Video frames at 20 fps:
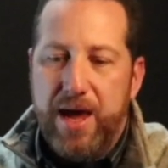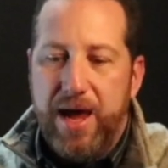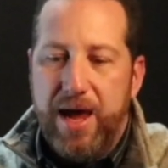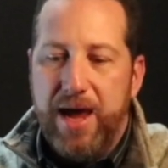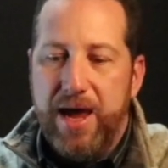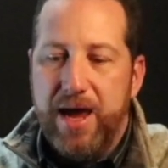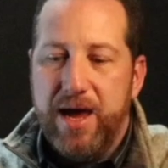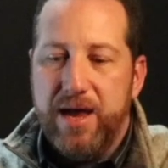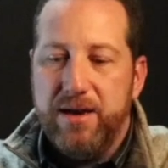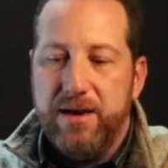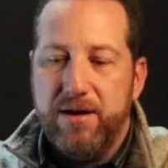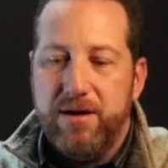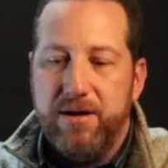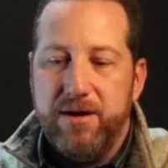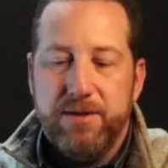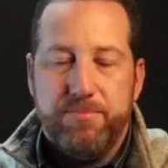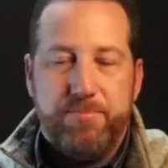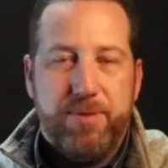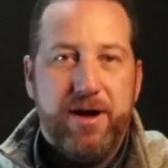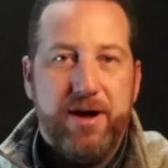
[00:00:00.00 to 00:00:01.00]
And
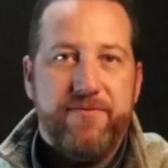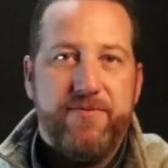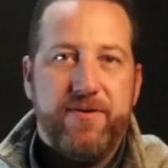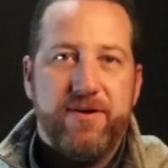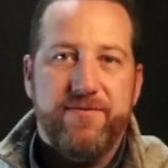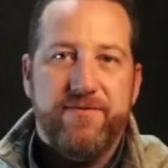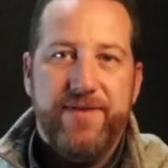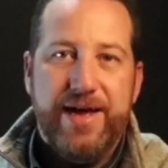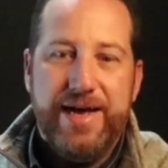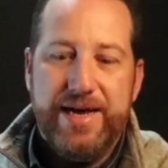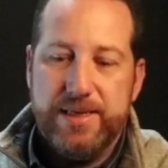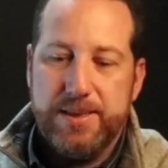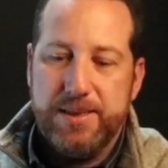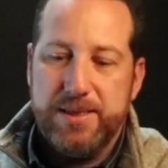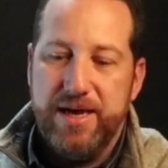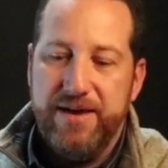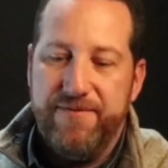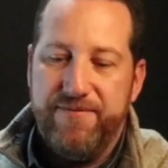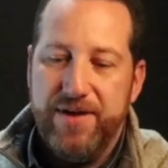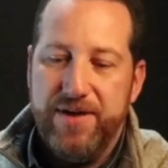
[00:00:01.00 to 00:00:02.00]
on puffer vests,
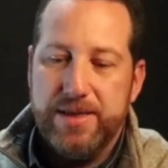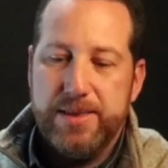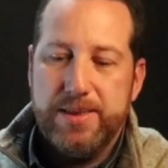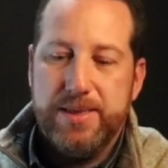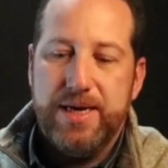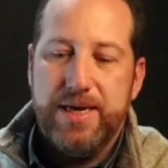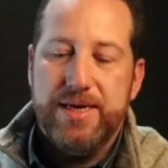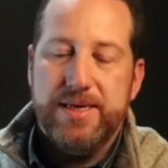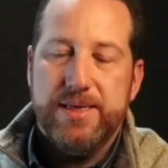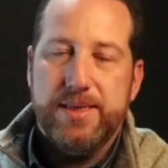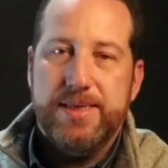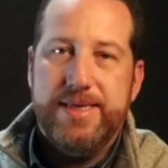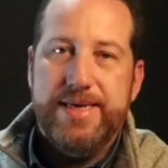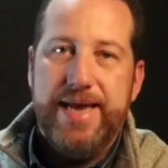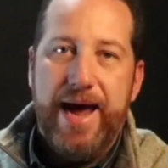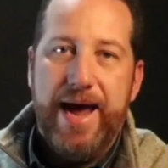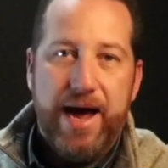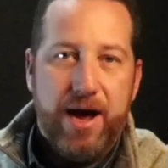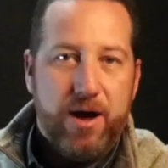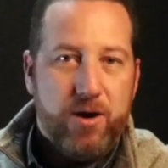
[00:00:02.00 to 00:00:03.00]
if it says
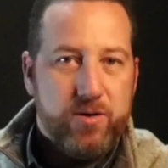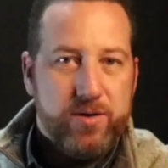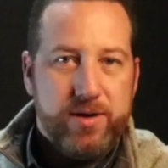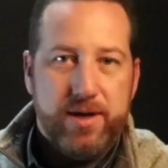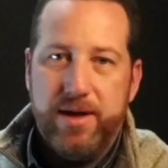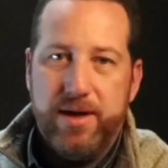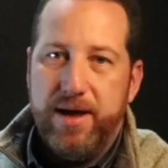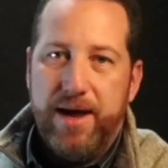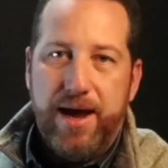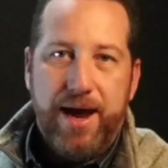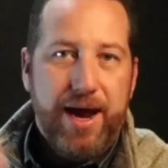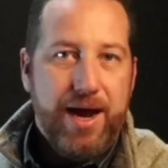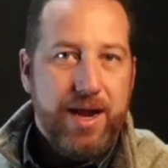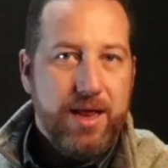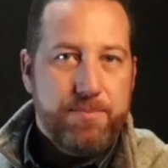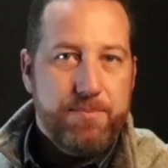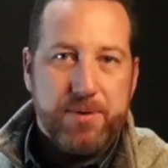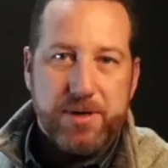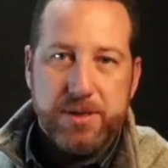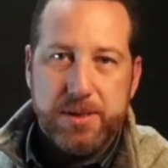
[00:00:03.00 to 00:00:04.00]
down,
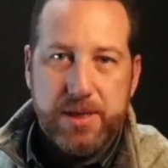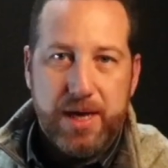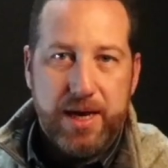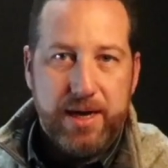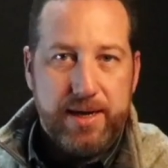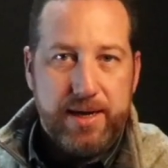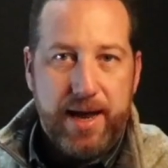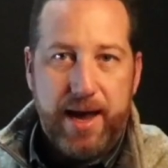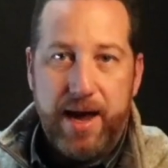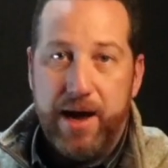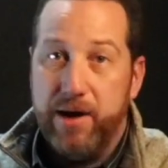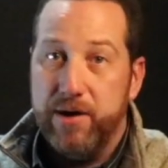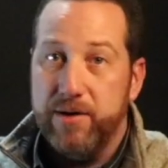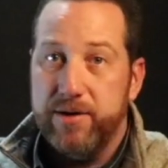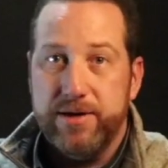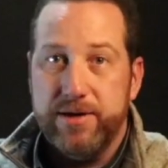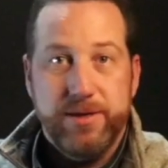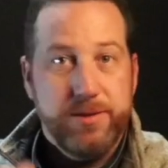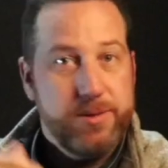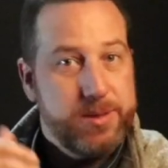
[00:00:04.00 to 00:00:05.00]
80% down,
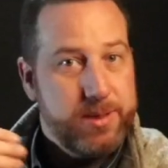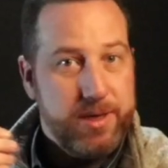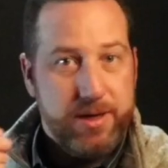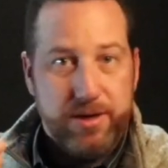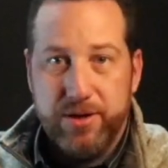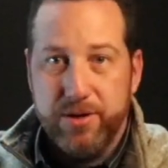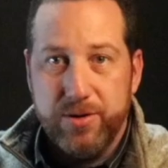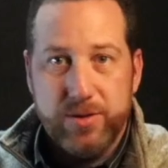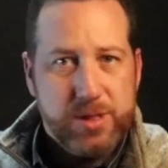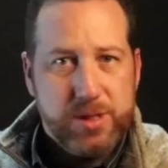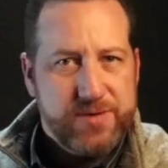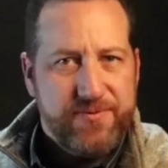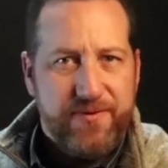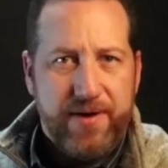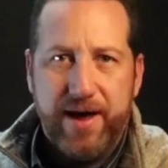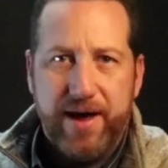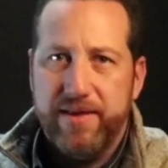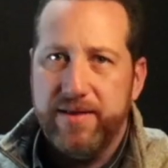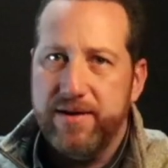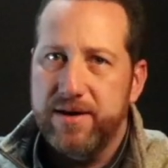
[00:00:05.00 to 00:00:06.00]
or you see goose
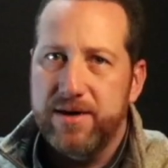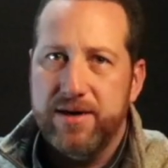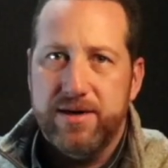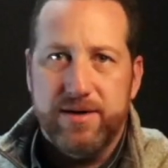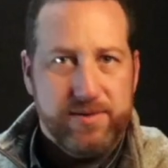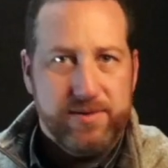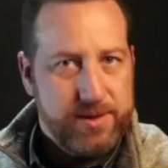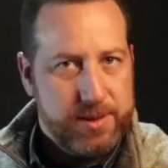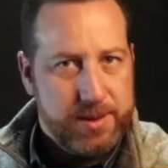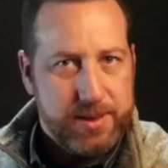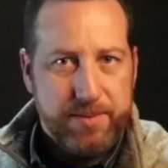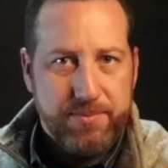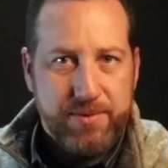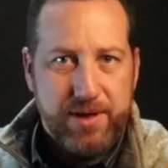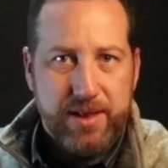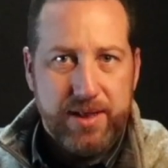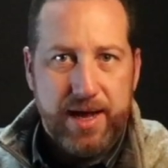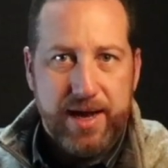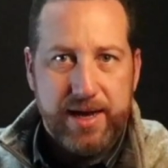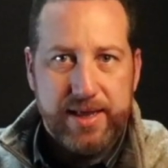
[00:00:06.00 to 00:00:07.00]
feather or
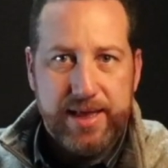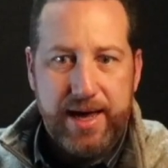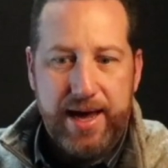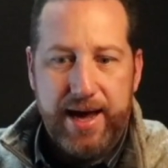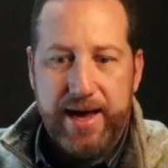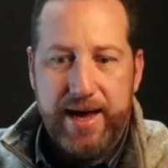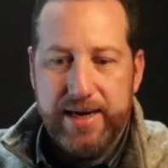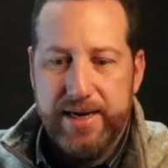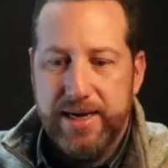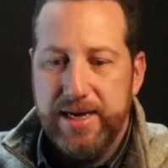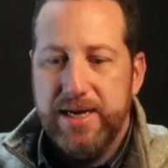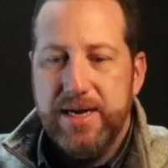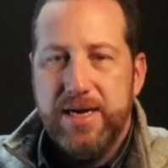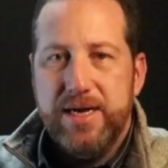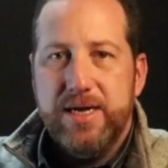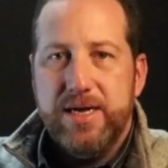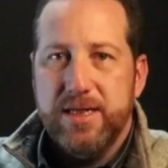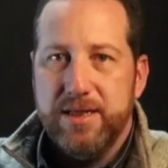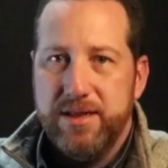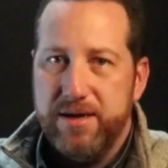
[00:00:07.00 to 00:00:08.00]
something like that,
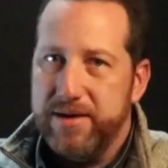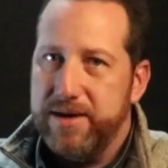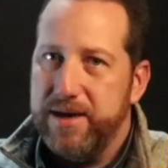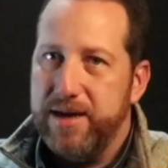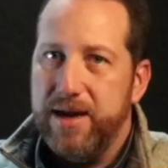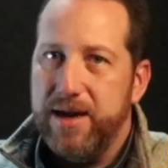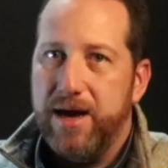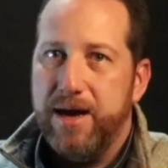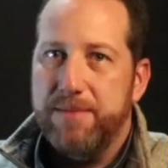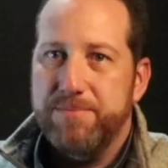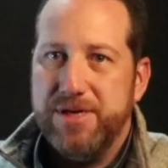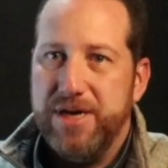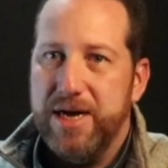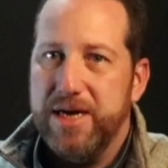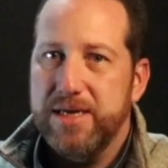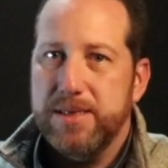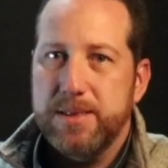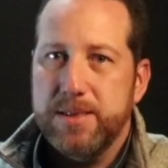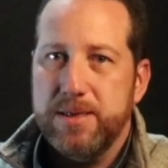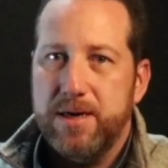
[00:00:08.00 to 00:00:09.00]
look it up.
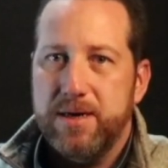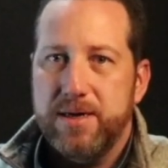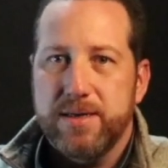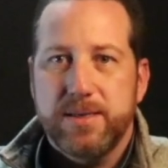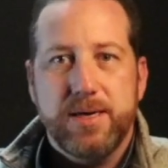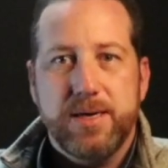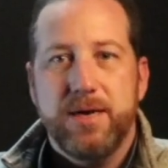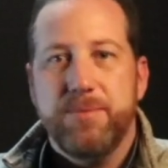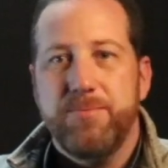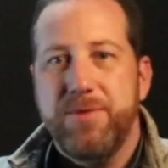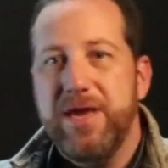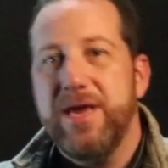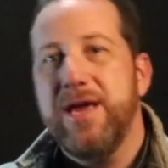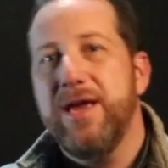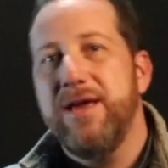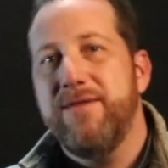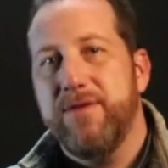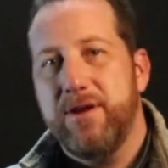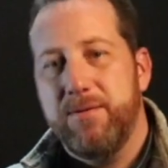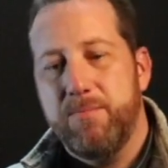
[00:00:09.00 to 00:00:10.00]
Chances are it's going to be
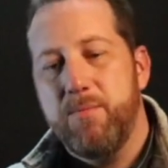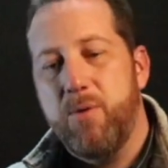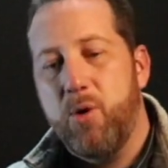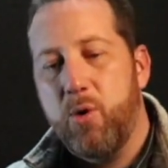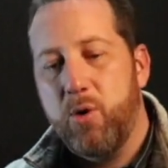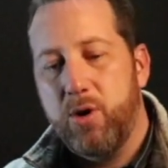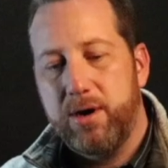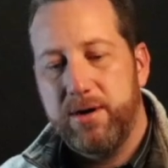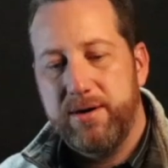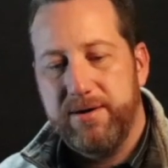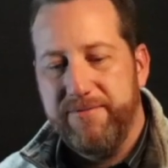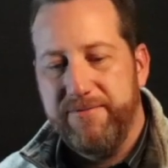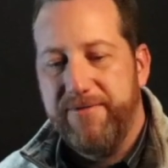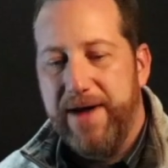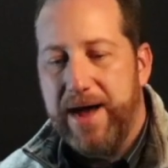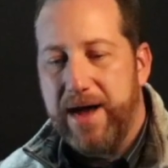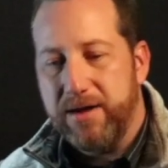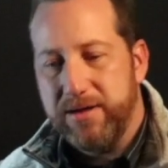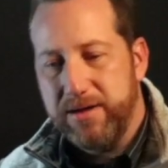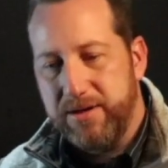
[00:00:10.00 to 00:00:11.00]
even more
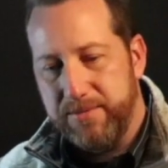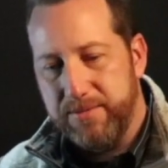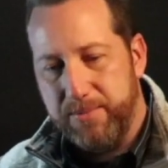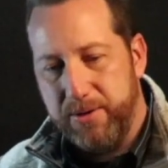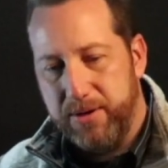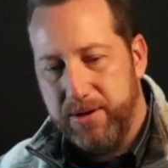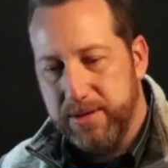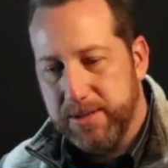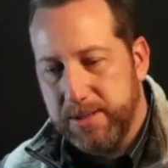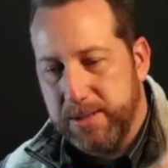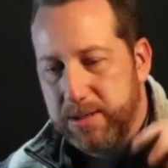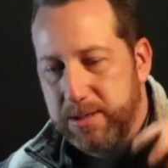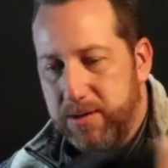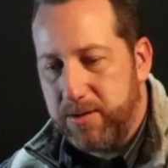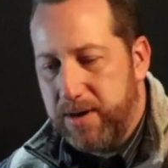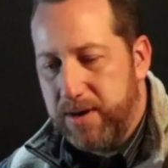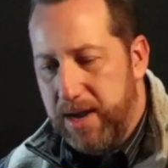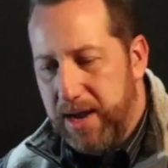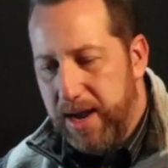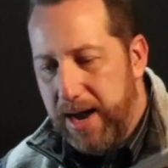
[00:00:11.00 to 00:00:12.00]
valuable.
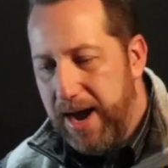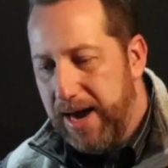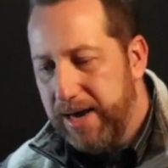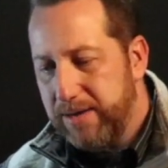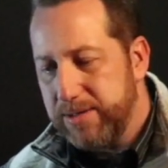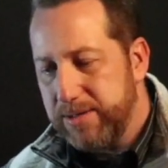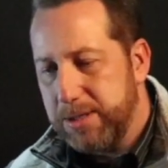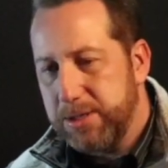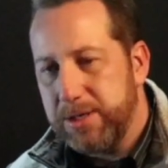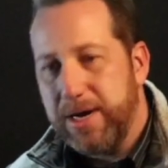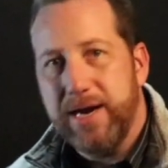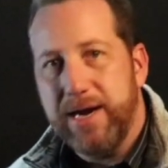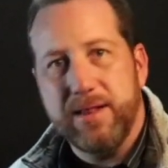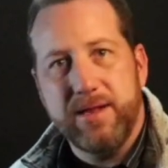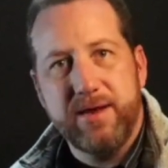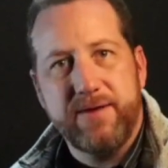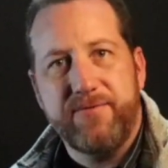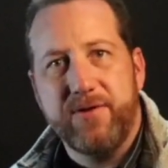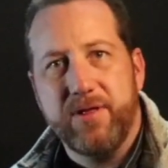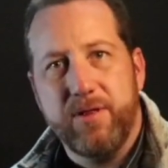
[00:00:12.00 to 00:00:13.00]
So I always try to
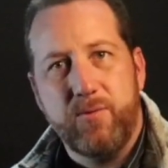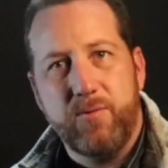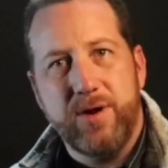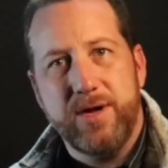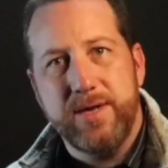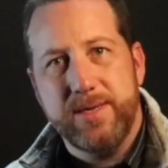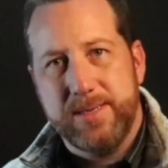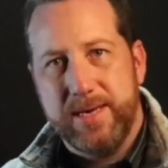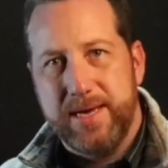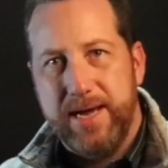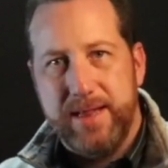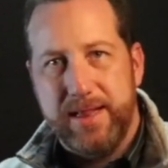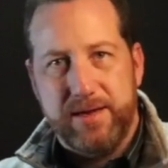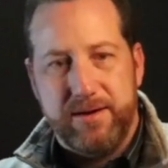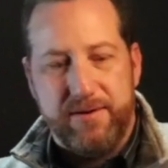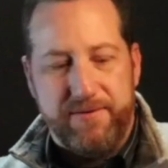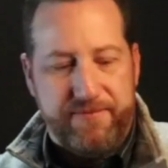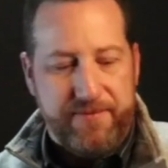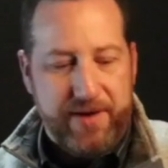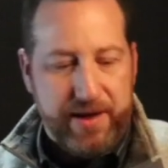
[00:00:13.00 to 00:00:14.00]
look for the ones that got
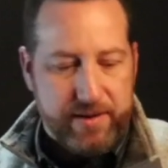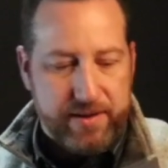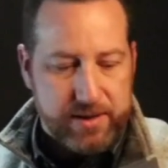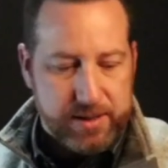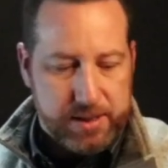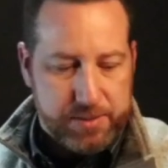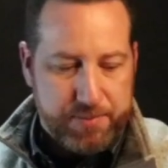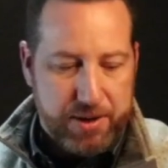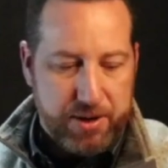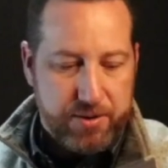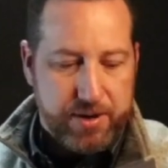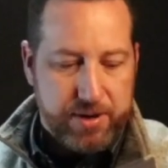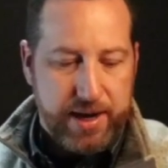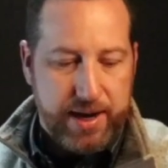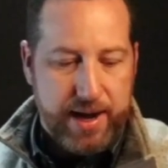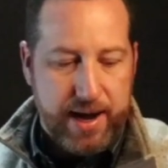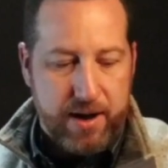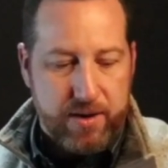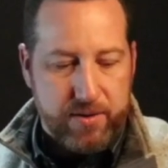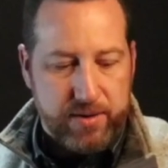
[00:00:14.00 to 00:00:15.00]
little feathers poking
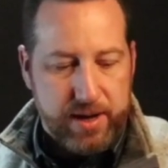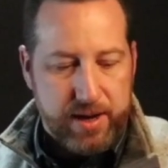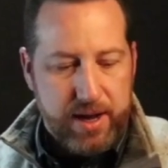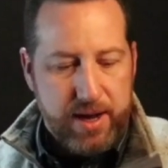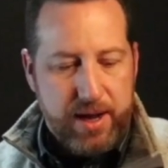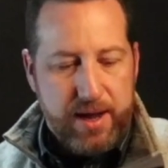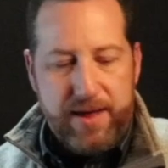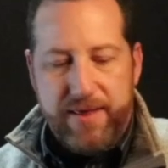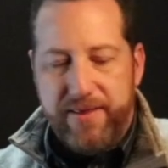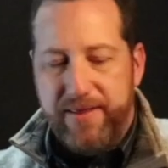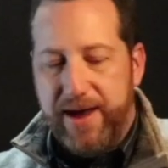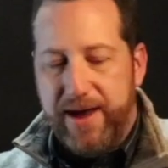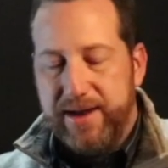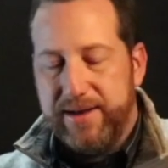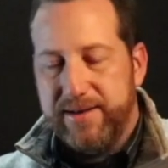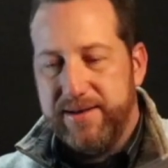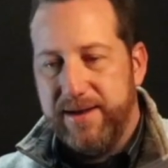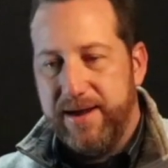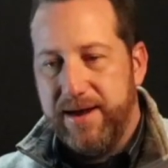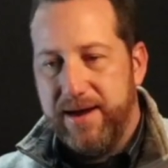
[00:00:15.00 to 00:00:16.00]
out.
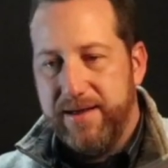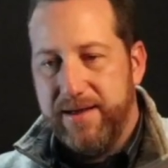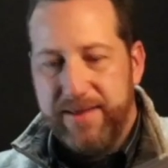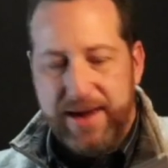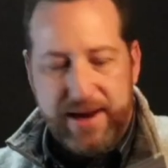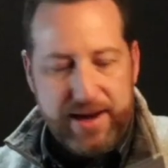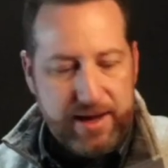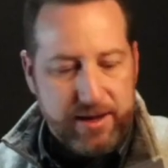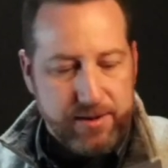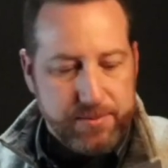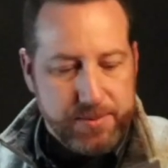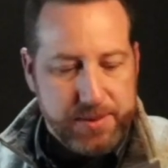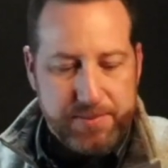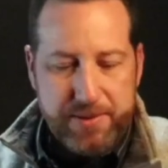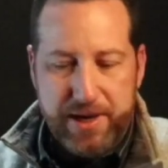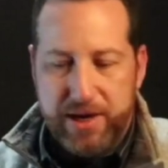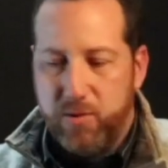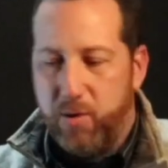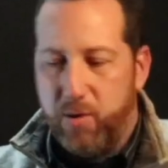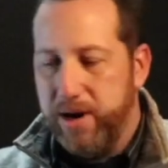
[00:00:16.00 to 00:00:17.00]
That helps
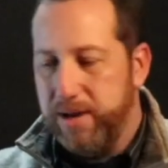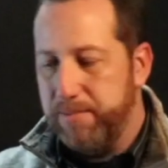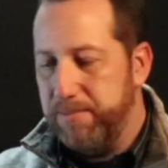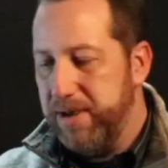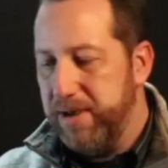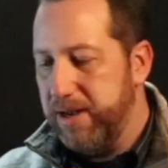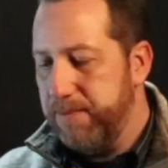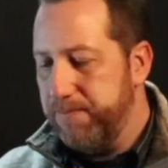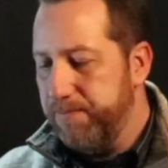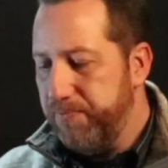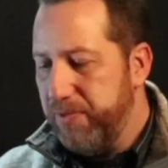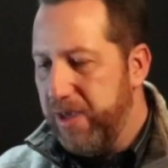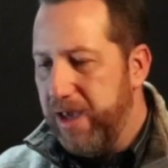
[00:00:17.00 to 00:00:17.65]
me quite a bit.